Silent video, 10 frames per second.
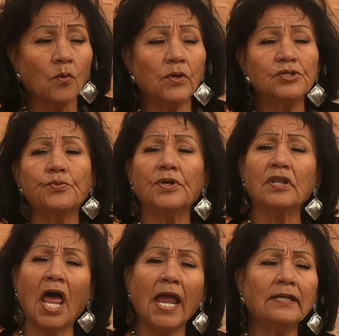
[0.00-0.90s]
which were
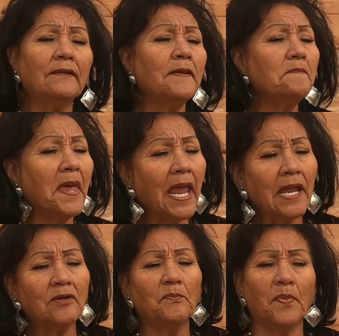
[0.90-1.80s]
likely
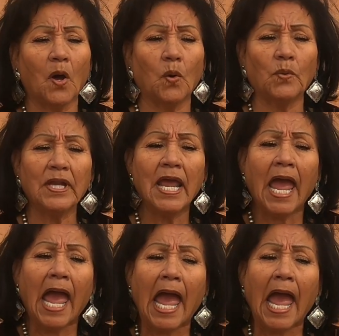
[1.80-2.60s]
made of bone